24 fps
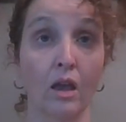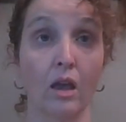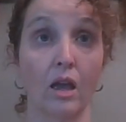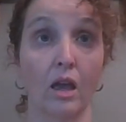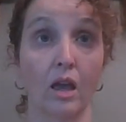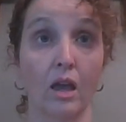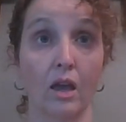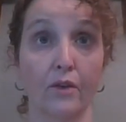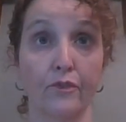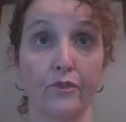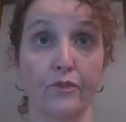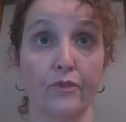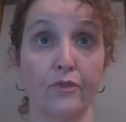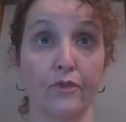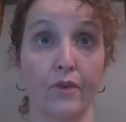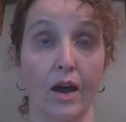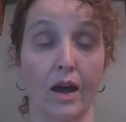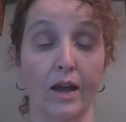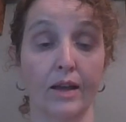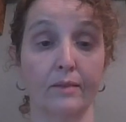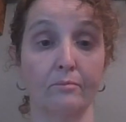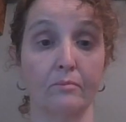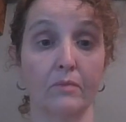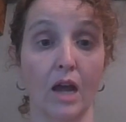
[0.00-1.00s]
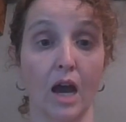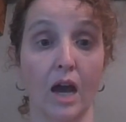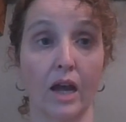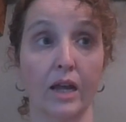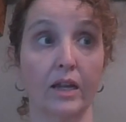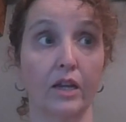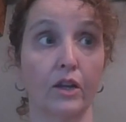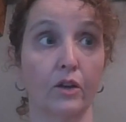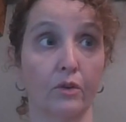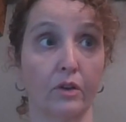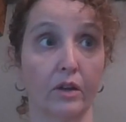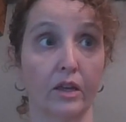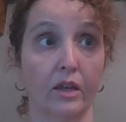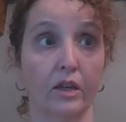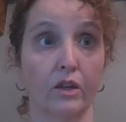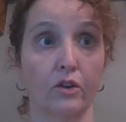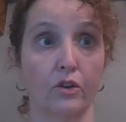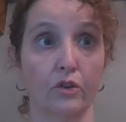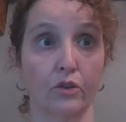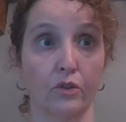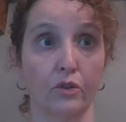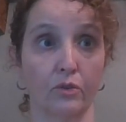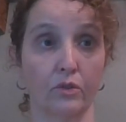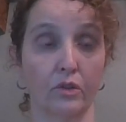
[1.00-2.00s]
if I'm not hearing it
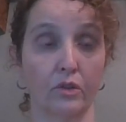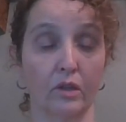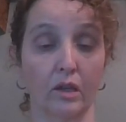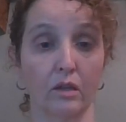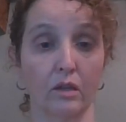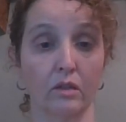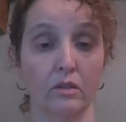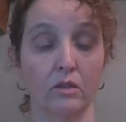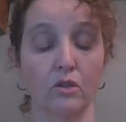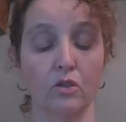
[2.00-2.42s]
or using it.